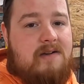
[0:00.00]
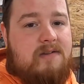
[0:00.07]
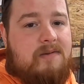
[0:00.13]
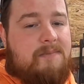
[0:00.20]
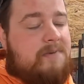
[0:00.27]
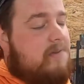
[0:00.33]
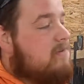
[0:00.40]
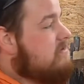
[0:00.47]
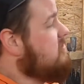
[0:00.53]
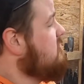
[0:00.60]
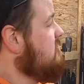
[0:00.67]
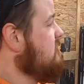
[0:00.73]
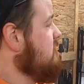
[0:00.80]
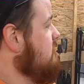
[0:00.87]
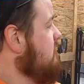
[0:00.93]

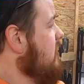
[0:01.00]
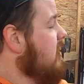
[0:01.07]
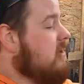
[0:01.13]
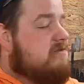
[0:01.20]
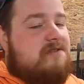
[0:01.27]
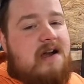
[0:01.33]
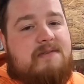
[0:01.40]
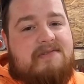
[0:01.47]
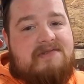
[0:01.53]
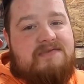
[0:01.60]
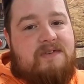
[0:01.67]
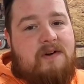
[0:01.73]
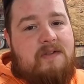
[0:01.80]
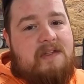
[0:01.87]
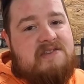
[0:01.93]
Computer's hard drive is
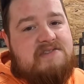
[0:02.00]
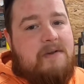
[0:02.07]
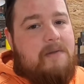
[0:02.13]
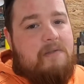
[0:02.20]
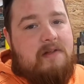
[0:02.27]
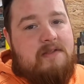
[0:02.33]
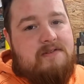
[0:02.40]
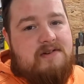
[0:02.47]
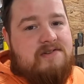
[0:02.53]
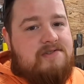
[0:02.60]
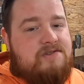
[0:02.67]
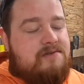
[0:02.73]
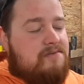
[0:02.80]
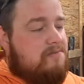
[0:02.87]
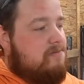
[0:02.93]
full. That's a whole other
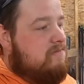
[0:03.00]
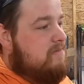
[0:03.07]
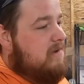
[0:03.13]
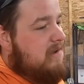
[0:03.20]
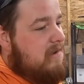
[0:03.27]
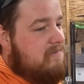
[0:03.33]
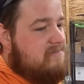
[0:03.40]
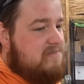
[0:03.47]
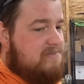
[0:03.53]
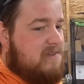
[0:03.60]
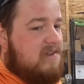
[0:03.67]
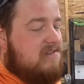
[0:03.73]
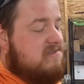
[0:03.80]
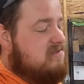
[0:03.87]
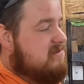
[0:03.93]
issue I have to
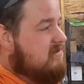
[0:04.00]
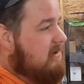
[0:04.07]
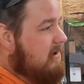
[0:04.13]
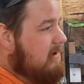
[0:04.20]
fix.